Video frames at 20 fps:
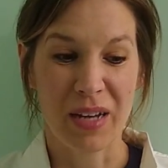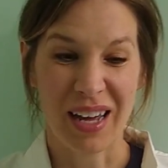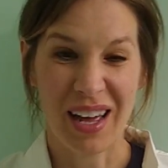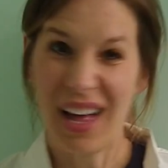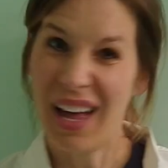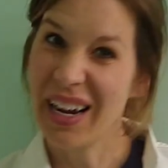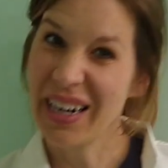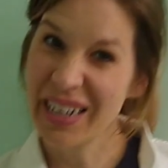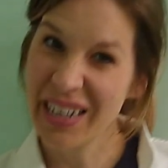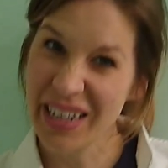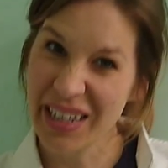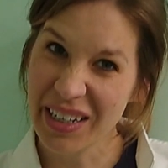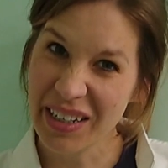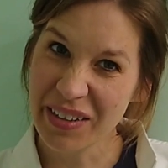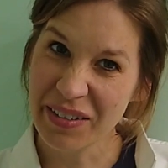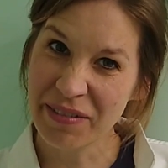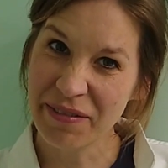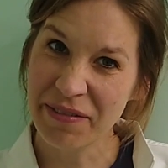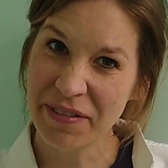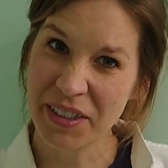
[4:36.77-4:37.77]
kind
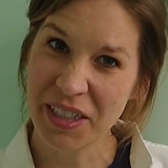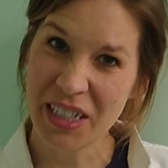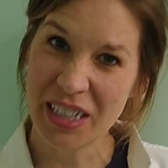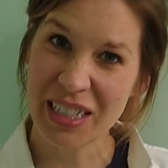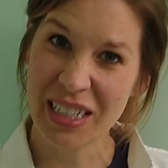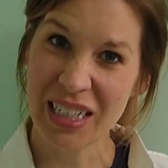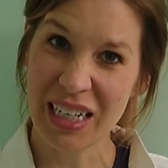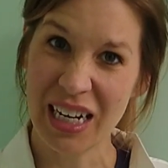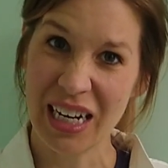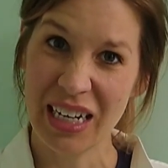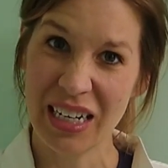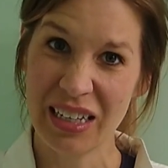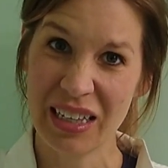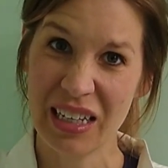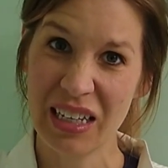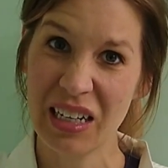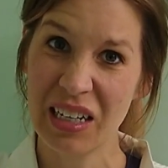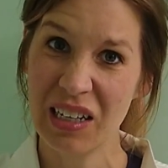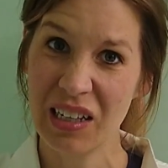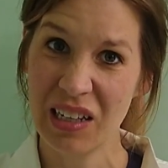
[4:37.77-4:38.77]
of. She's kind of
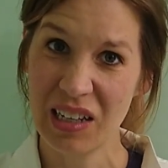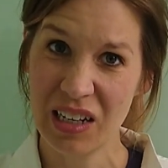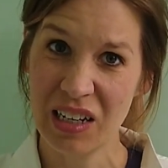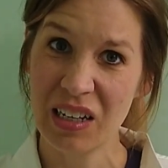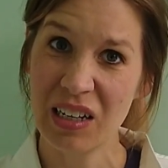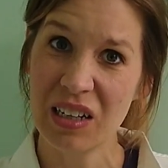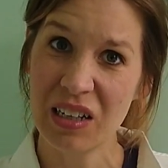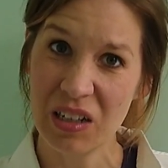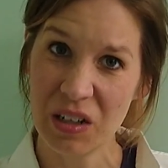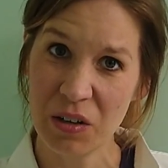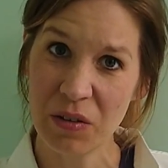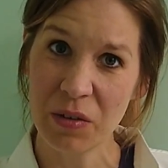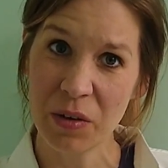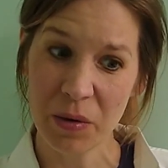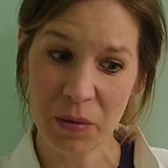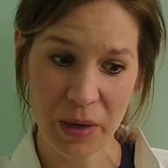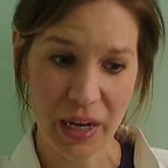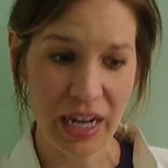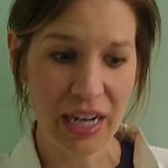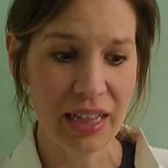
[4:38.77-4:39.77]
a little, little
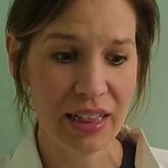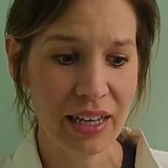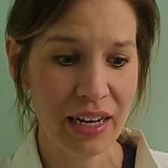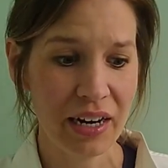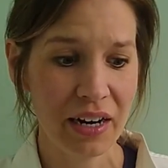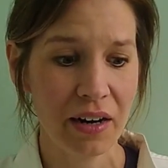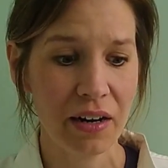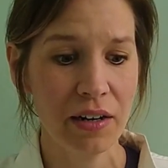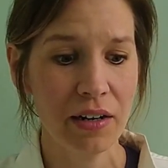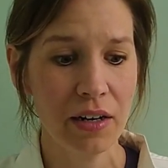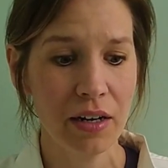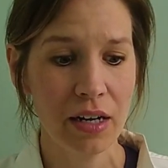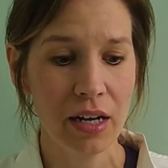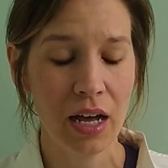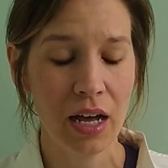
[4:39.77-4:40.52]
overweight there.